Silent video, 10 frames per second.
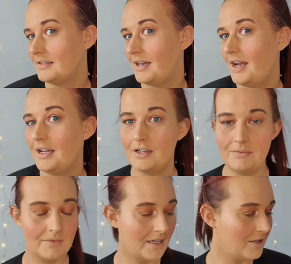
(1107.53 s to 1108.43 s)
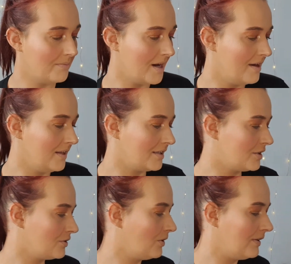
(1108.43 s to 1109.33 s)
I don't mind that
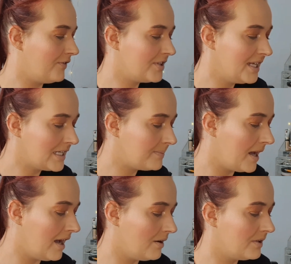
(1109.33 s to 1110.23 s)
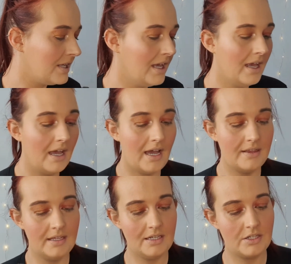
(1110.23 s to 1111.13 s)
at all. And for £6
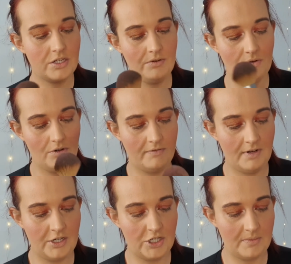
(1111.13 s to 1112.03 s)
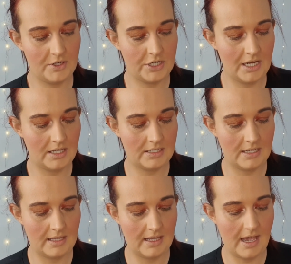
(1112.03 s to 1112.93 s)
and these two lovely shimmer shades
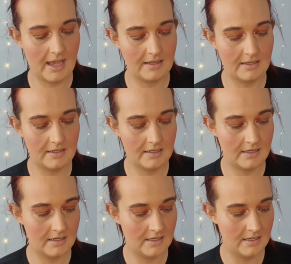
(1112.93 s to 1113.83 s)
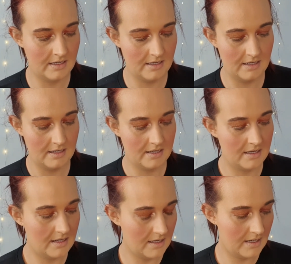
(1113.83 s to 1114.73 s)
at the end,
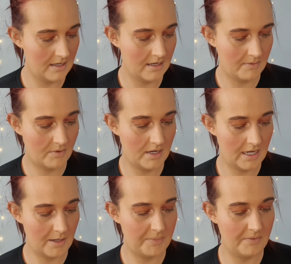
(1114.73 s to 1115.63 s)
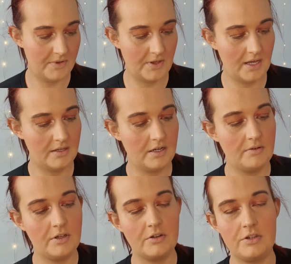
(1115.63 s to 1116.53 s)
I'm quite happy with that. You know,
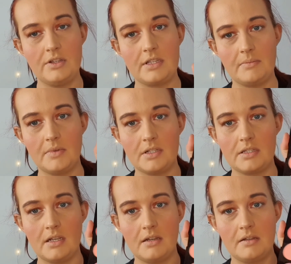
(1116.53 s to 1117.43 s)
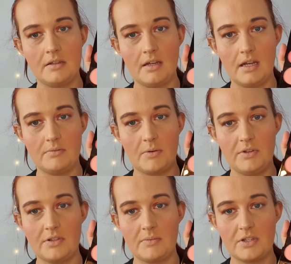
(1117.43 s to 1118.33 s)
you could use them as a, I'd probably
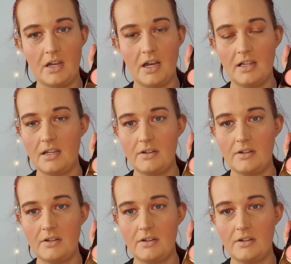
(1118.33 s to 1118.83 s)
use them as a highlight.